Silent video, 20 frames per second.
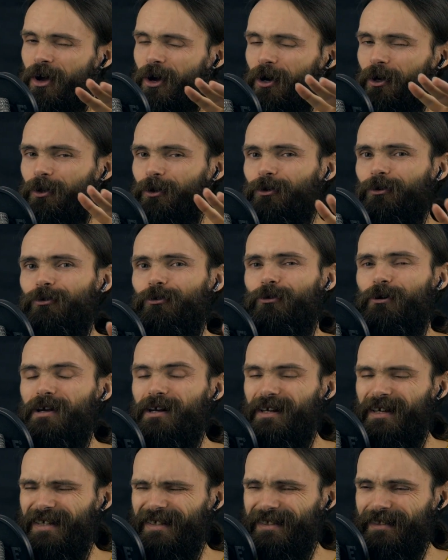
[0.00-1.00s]

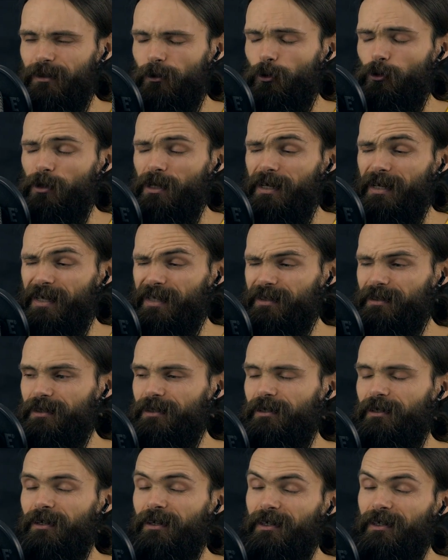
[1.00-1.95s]
unrelated